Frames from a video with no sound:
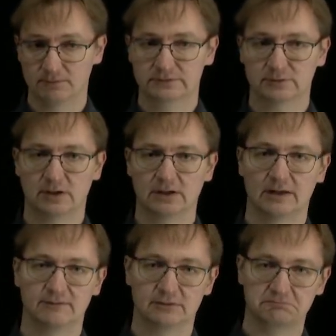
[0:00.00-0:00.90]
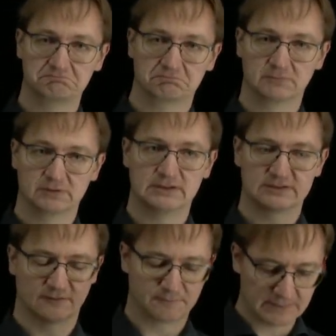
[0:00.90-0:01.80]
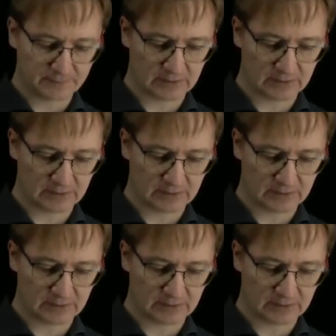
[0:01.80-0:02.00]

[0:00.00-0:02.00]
So I have a list of people.